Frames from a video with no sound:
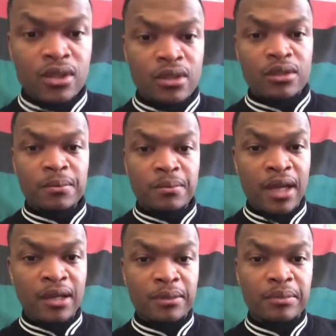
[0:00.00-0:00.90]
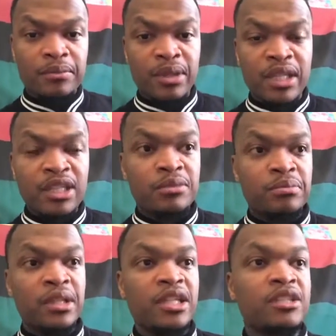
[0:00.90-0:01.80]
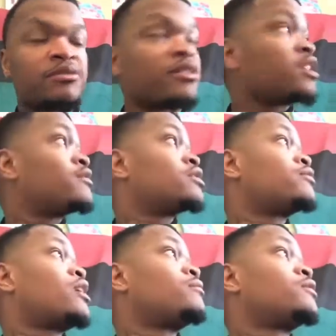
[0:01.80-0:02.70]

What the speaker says: Man, please forgive us, family.